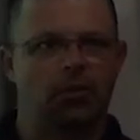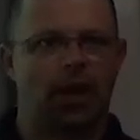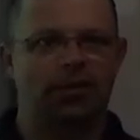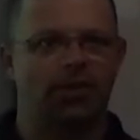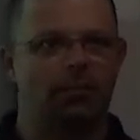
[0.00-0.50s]
to
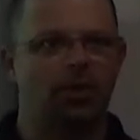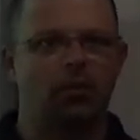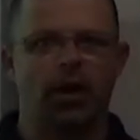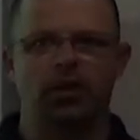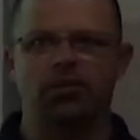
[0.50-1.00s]
write some
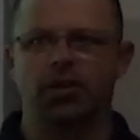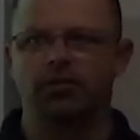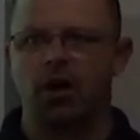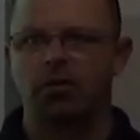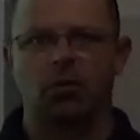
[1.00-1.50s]
equation
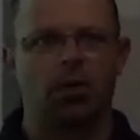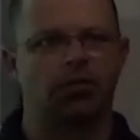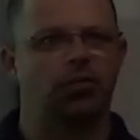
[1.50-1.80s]
involving what